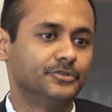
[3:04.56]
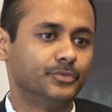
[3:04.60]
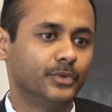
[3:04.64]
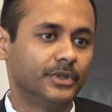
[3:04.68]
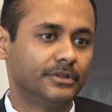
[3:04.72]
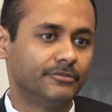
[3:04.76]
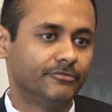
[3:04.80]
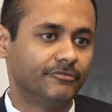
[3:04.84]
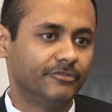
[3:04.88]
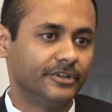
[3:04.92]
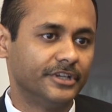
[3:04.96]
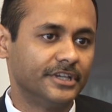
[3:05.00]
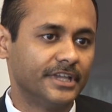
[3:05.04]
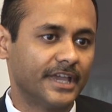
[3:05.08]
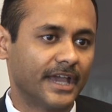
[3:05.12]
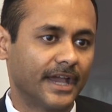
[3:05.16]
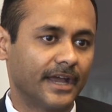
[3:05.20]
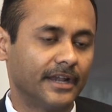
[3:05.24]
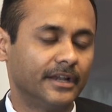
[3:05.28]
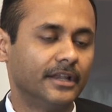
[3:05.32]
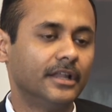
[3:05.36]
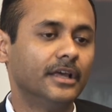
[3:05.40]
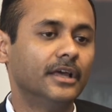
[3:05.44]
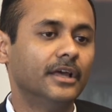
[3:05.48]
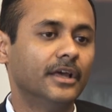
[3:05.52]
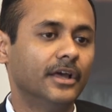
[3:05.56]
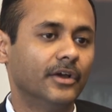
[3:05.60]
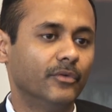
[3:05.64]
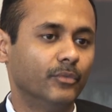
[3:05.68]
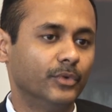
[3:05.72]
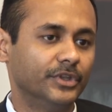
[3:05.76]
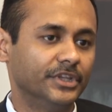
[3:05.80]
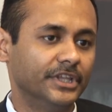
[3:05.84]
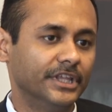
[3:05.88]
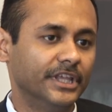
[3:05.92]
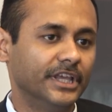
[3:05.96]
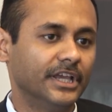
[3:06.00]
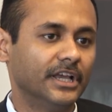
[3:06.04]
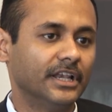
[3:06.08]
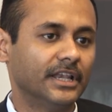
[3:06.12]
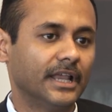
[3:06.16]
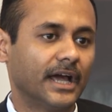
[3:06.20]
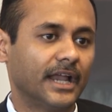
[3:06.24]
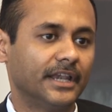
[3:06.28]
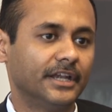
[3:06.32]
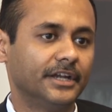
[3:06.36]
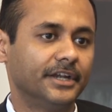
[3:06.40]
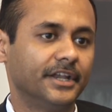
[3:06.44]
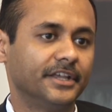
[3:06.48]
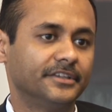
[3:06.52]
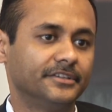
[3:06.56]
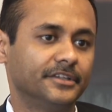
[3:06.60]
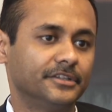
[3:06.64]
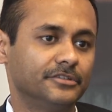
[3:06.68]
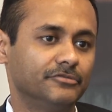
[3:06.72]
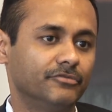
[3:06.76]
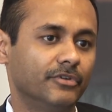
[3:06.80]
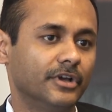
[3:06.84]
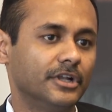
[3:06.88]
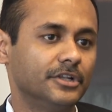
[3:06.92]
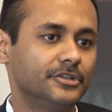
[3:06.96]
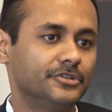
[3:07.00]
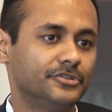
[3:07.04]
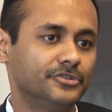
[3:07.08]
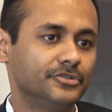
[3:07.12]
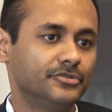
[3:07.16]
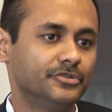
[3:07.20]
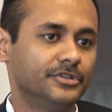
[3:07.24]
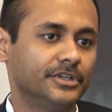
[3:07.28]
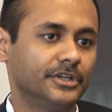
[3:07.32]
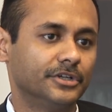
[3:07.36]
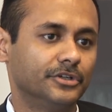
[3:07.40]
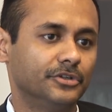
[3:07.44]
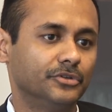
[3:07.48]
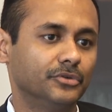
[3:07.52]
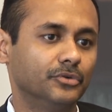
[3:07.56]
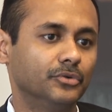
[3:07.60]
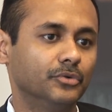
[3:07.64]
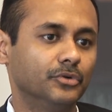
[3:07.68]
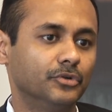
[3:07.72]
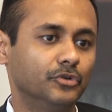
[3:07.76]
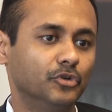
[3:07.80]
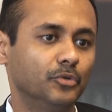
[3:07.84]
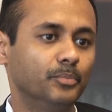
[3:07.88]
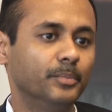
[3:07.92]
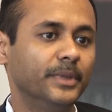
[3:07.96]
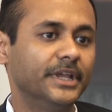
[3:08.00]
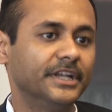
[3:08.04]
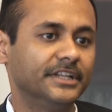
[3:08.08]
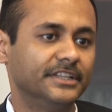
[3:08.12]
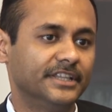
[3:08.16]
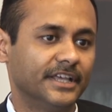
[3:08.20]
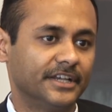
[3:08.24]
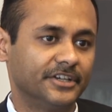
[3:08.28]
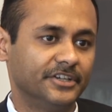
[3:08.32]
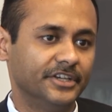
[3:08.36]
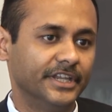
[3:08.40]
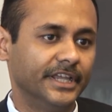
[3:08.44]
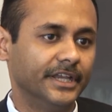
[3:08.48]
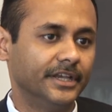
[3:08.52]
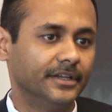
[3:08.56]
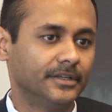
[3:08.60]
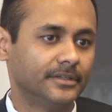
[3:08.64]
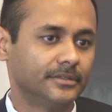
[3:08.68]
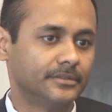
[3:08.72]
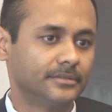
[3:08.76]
with FinCAD with the Eagle Analytics is well suited to, to meet that need.